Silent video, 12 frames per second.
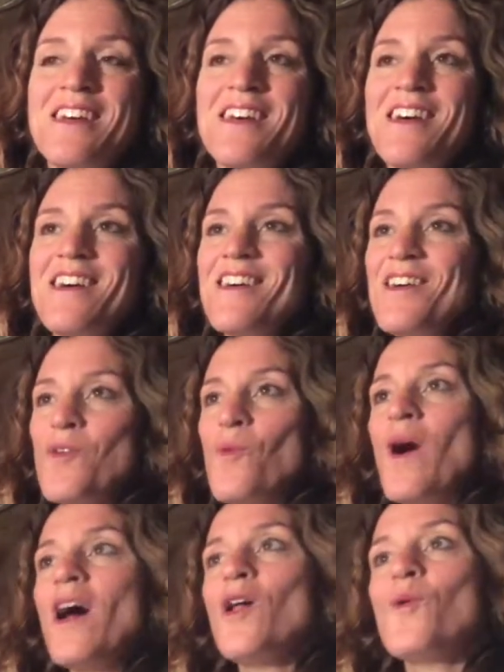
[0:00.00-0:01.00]

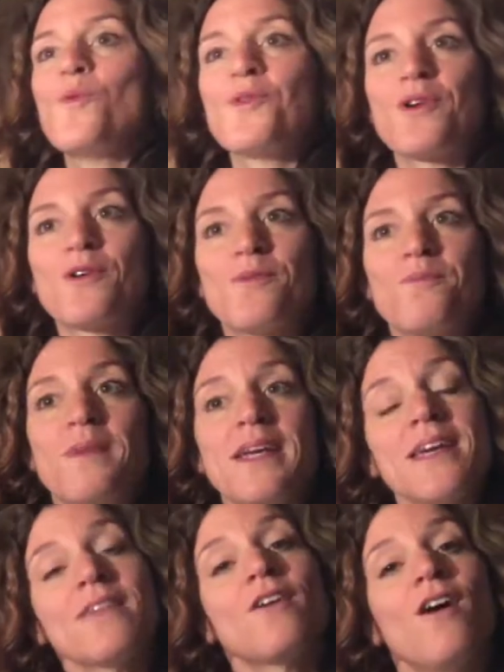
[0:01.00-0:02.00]
while we're
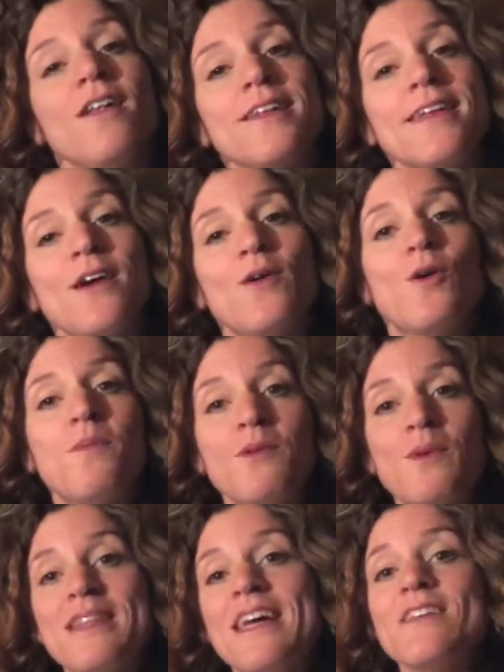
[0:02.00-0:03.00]
making the holiday home, and
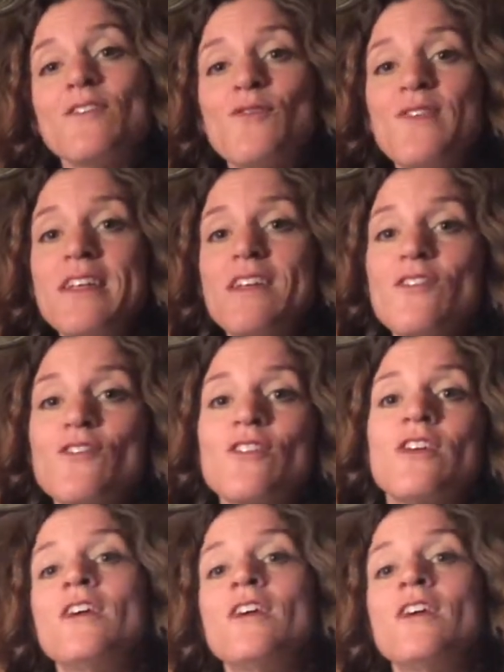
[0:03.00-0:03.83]
when that's finished,